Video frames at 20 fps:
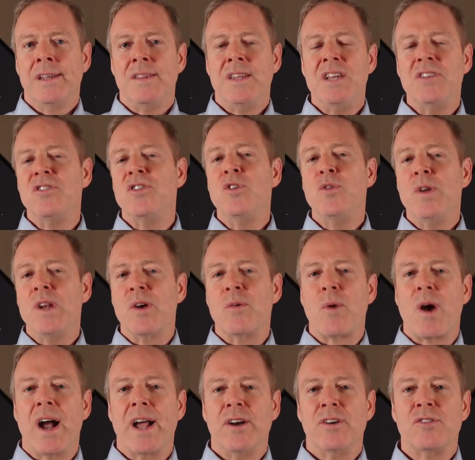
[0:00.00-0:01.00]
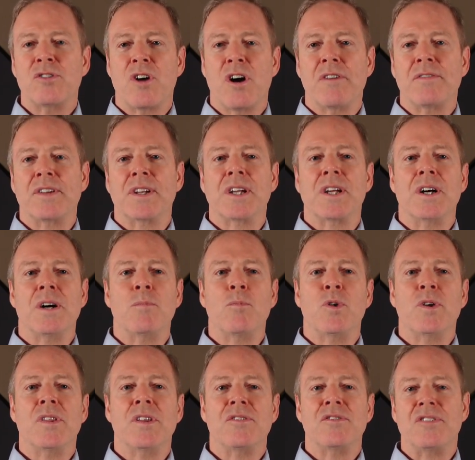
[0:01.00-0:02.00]
These annuity riders often come
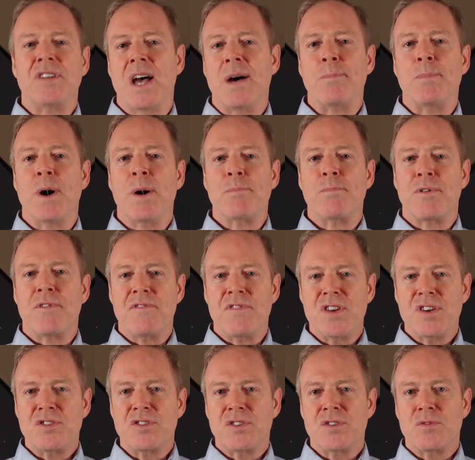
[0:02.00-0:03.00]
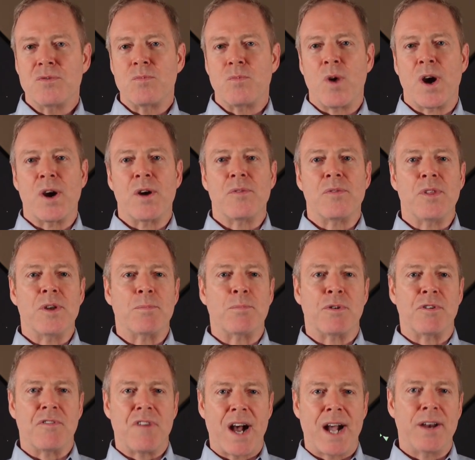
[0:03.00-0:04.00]
with a step-up provision where the
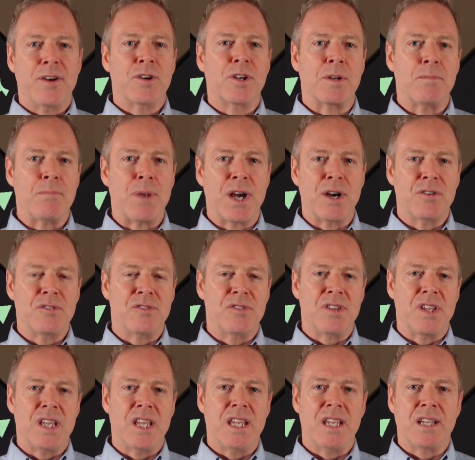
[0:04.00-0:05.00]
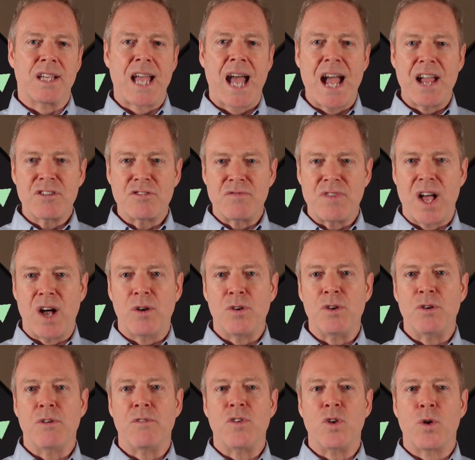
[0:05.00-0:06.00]
provider compares the cash
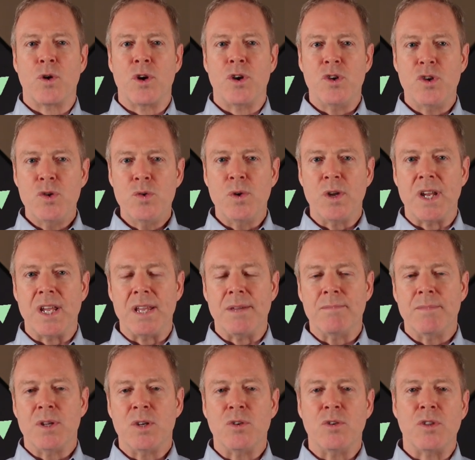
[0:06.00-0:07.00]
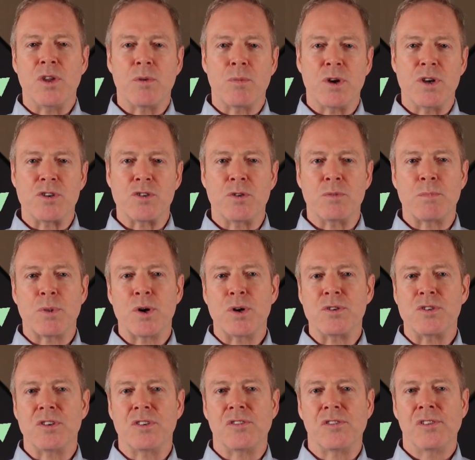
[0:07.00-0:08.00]
value of your annuity to the original
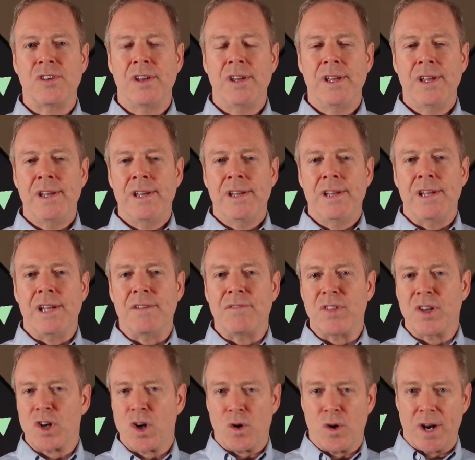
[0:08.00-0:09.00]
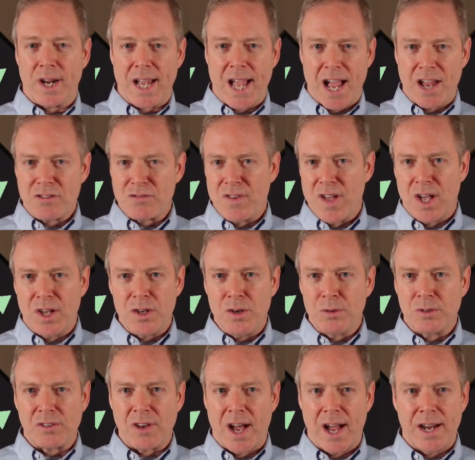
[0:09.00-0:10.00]
purchase. If the current cash value
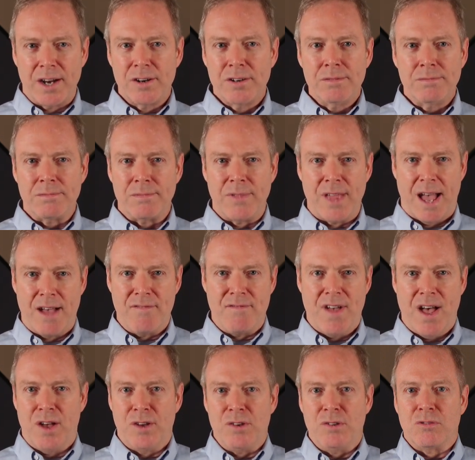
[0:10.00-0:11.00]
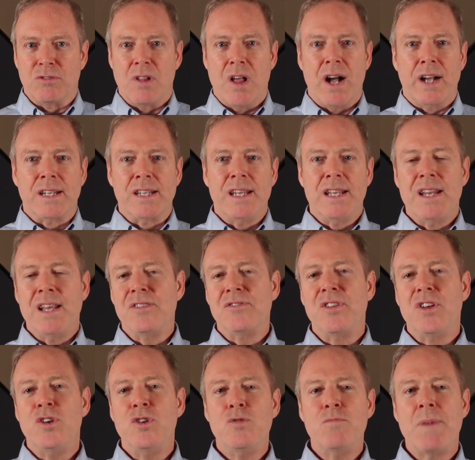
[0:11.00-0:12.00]
is higher, that value is locked in as
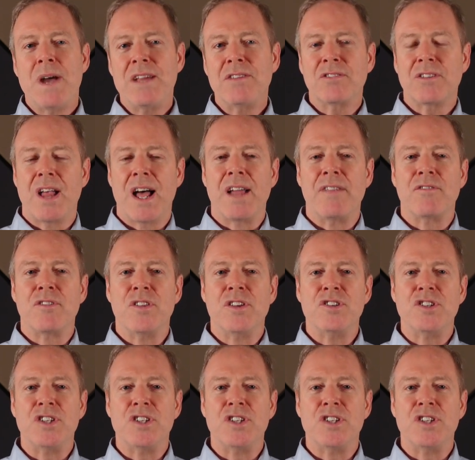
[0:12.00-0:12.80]
the new baseline for the